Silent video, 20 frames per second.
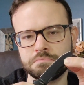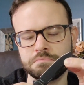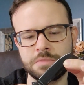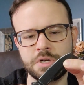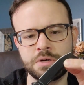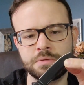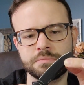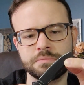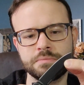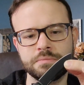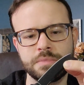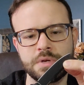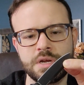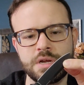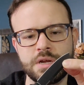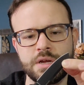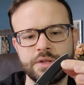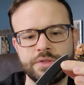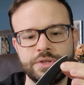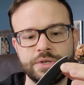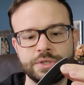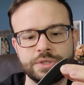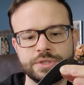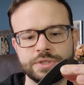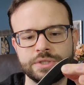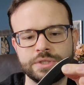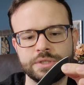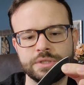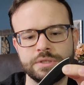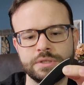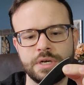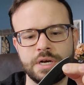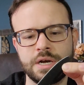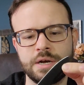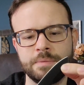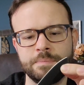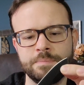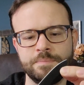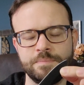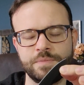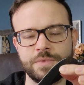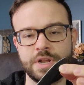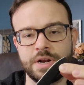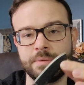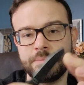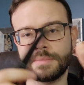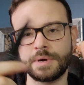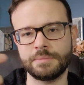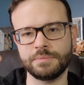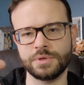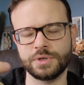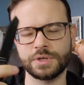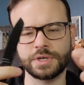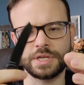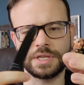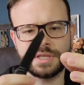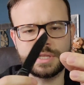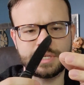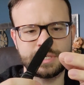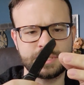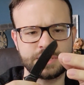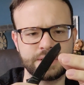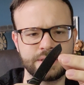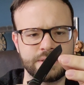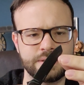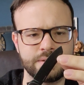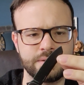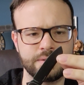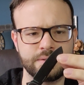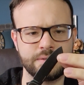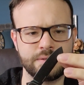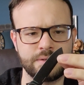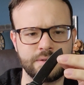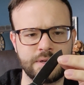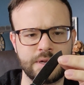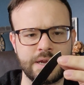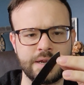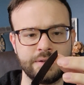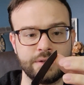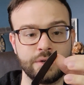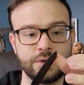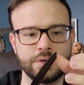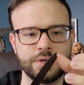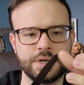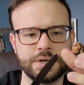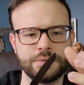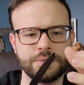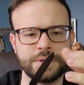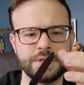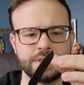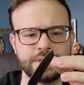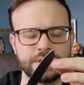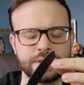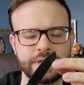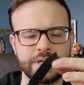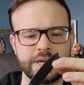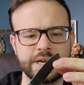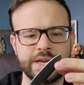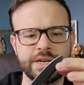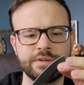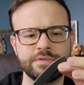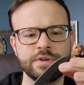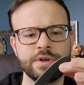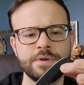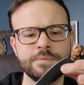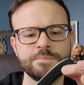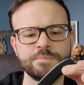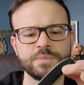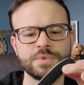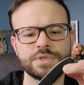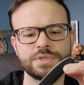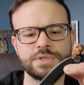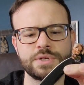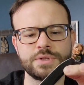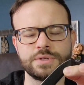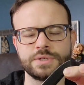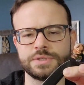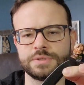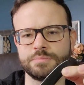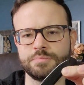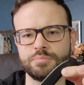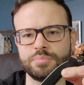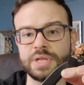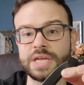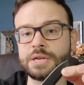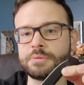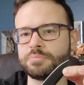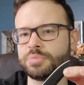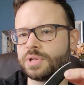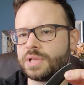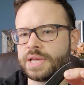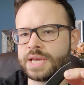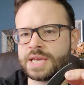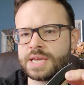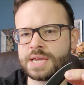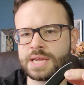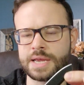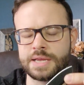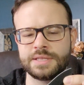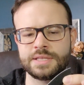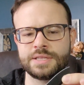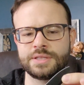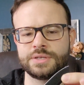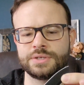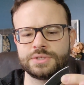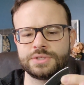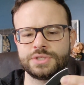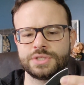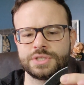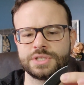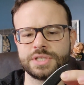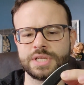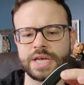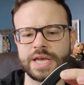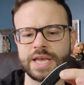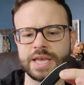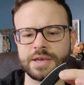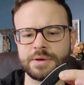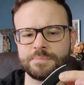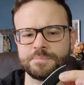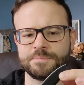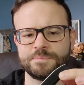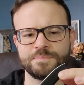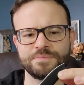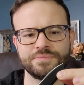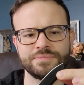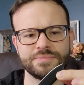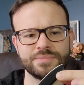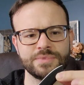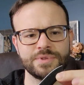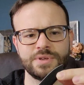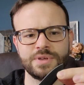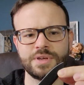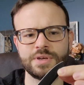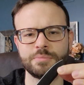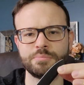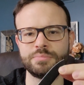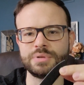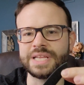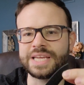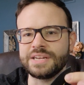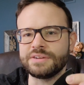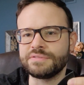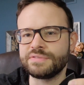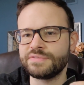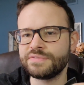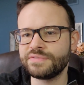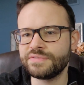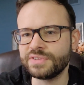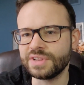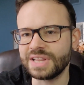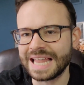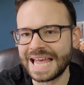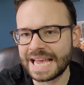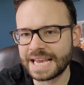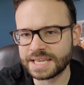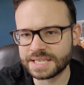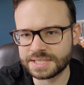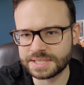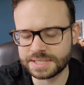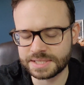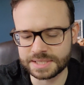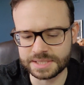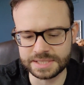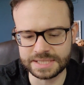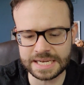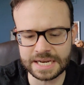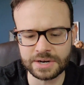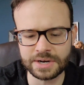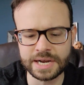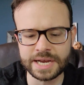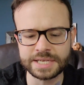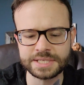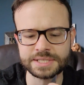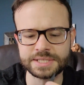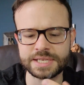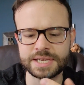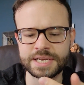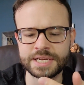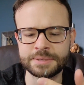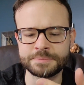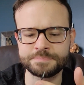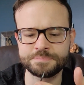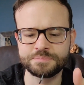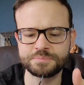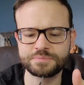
Nope. There's, and I'm learning this, I learned it recently, kind of. So there's blade play, and then there's just like blade flex, dare I say.